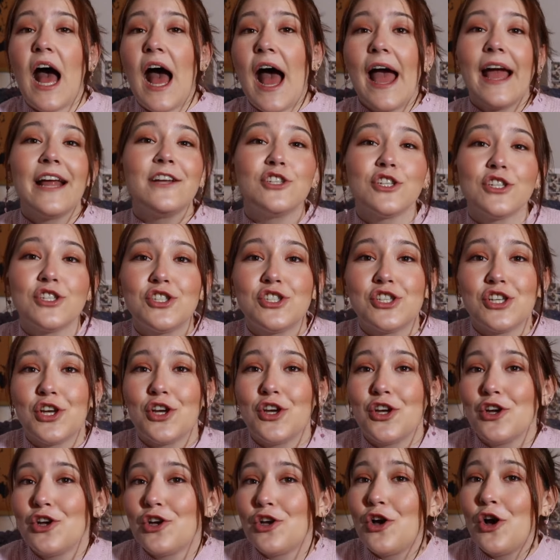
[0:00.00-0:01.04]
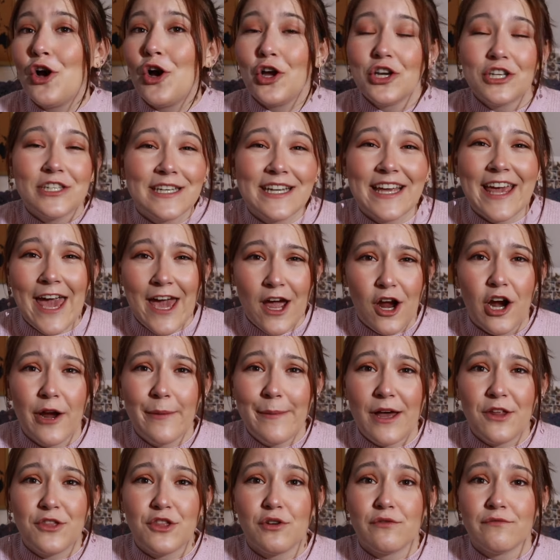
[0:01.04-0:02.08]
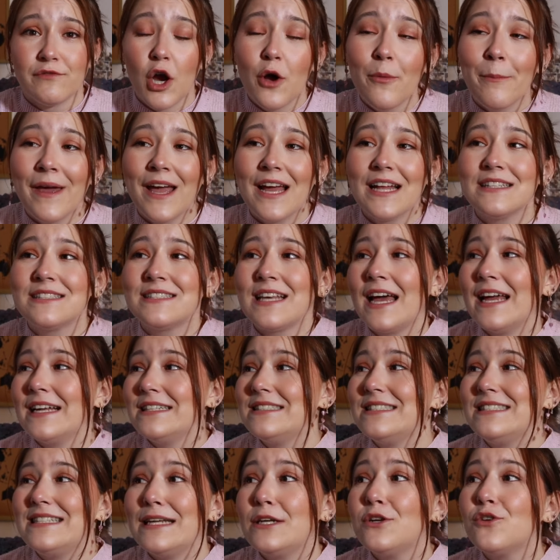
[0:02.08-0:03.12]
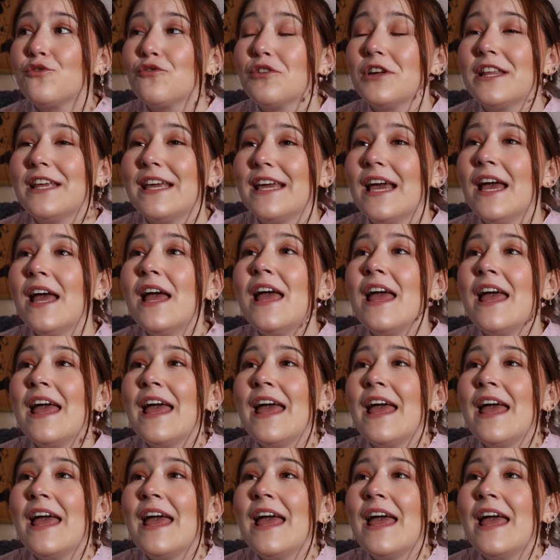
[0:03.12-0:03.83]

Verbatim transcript: I just couldn't care about the romance. I didn't really